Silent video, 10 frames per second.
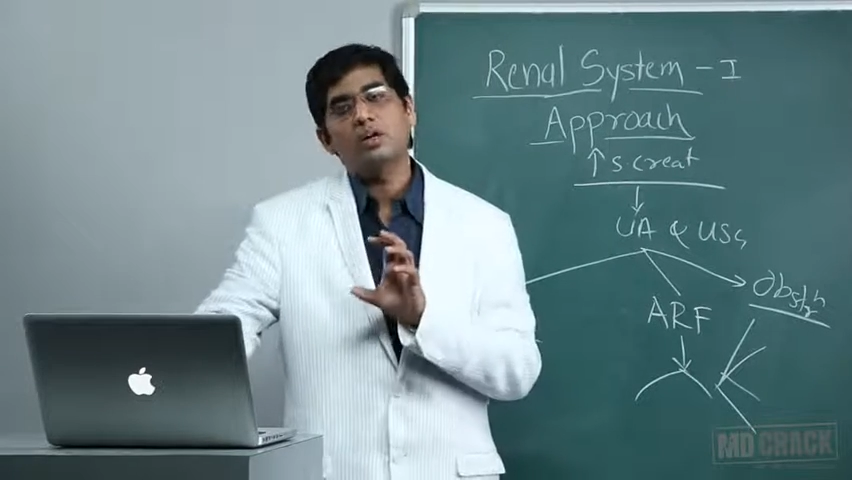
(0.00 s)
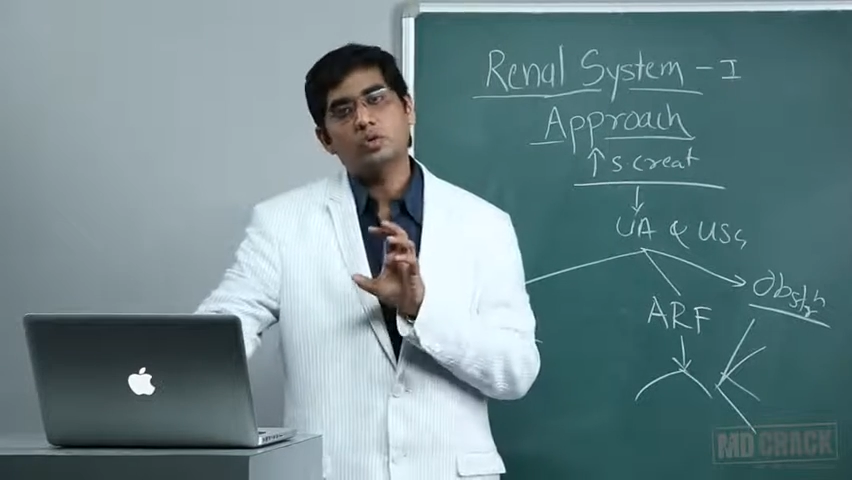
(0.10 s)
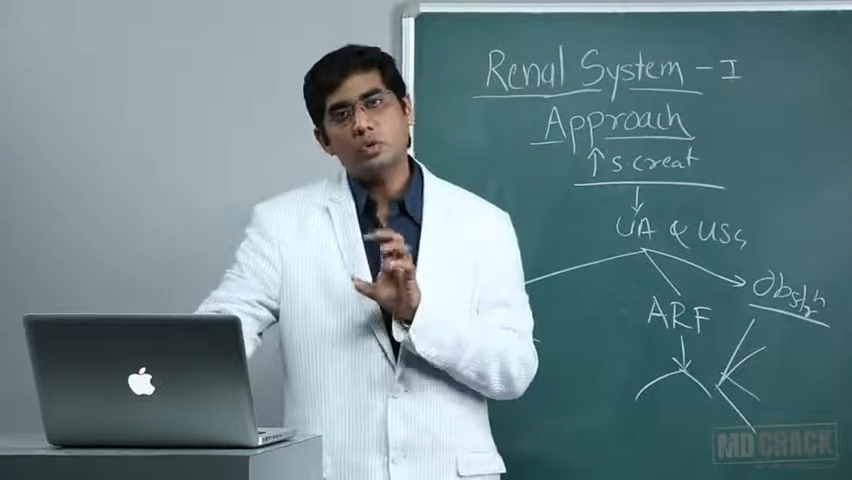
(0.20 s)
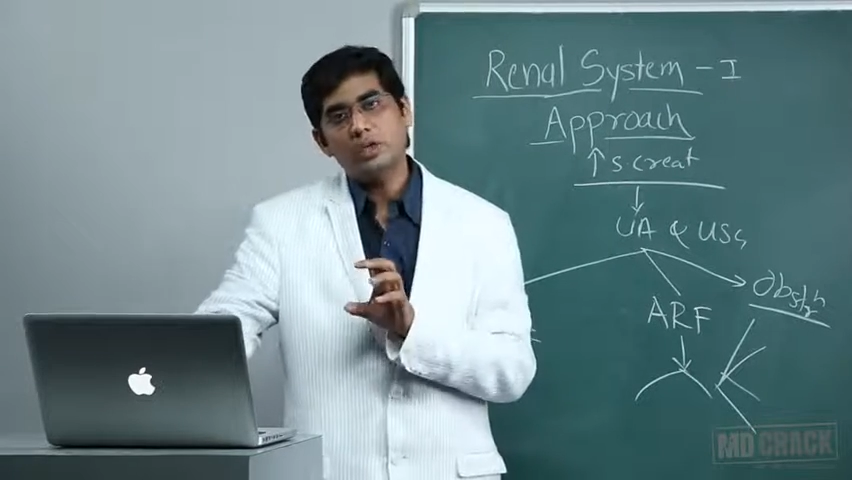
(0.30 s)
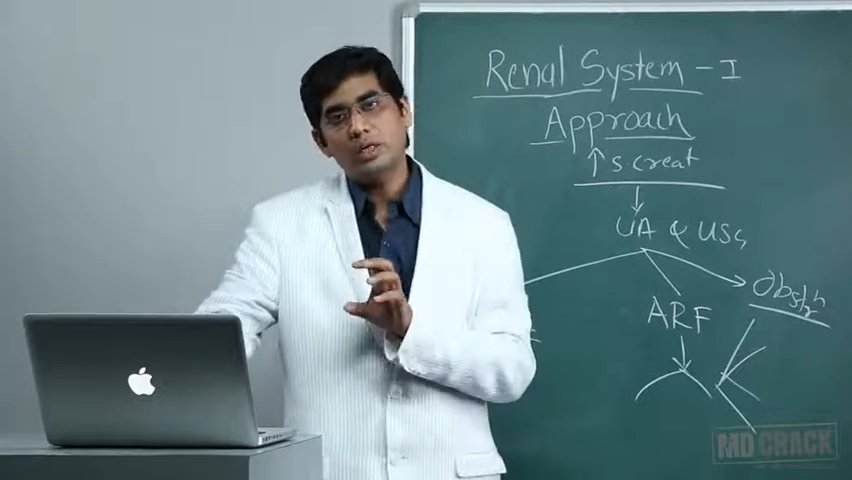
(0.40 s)

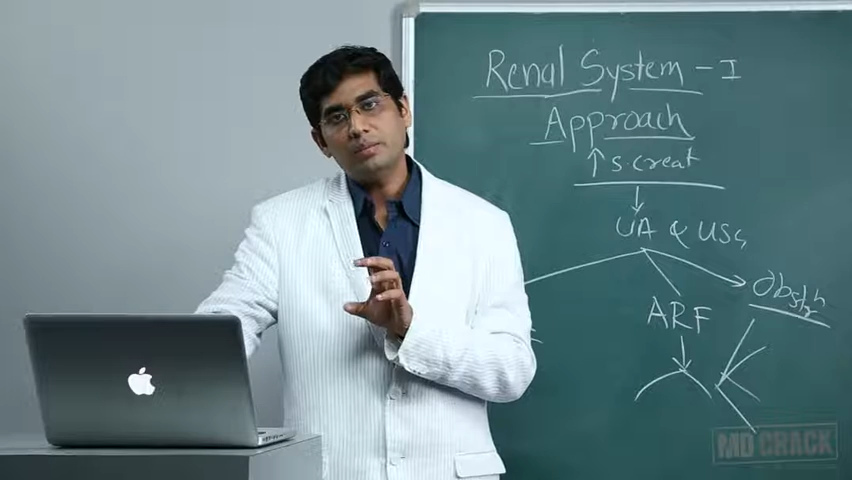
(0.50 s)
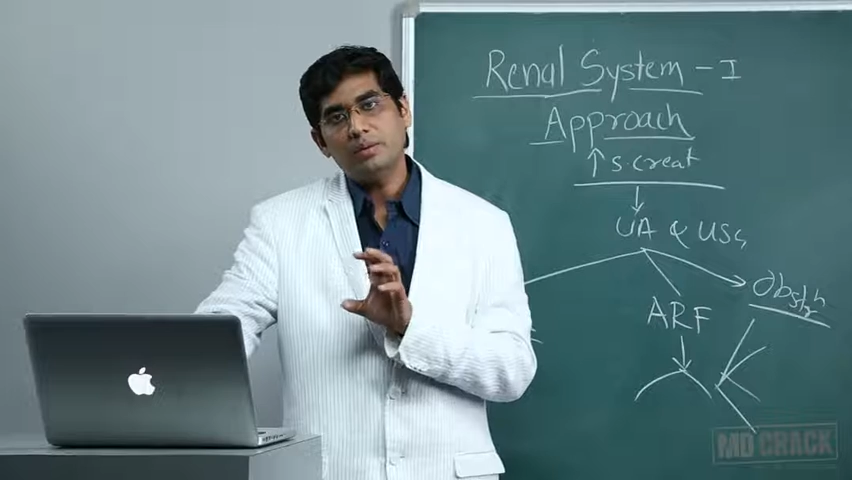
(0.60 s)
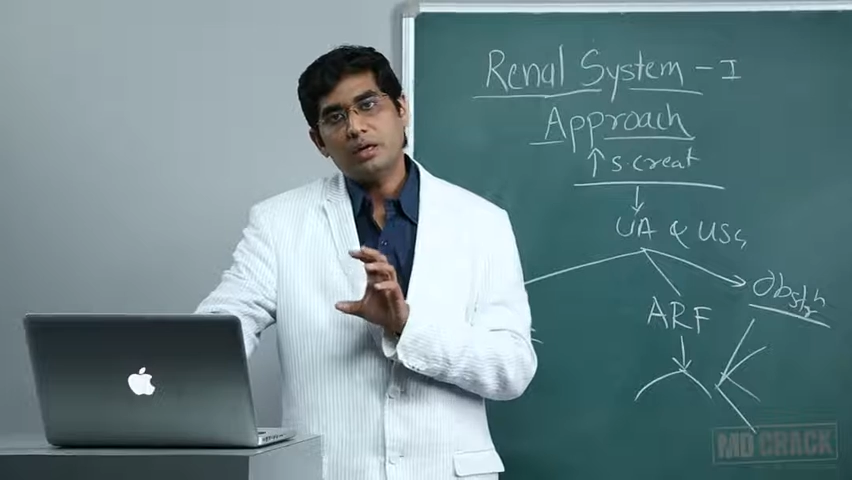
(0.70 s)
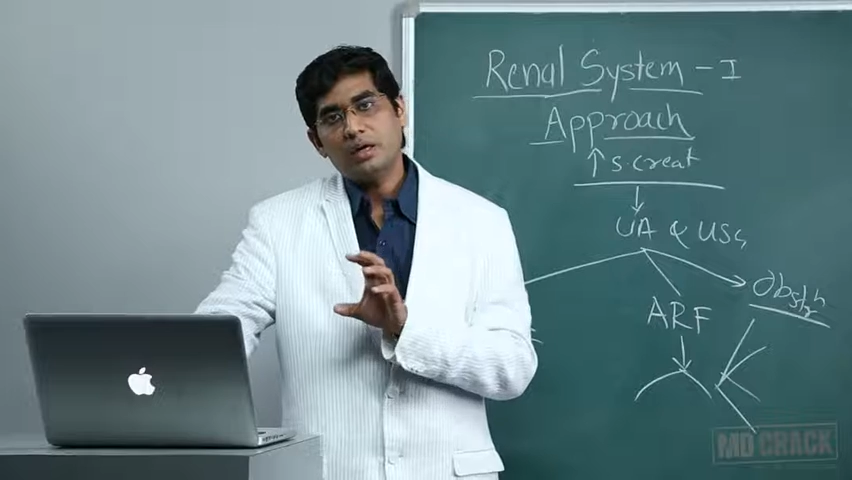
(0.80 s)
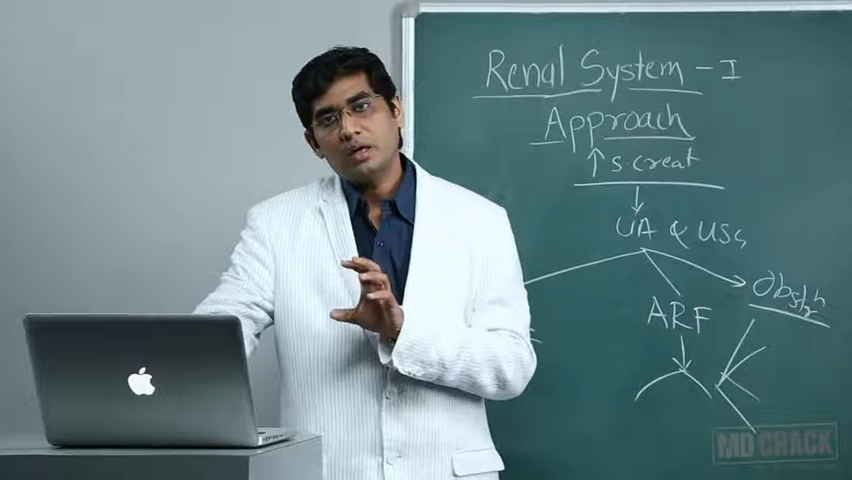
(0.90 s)
sodium,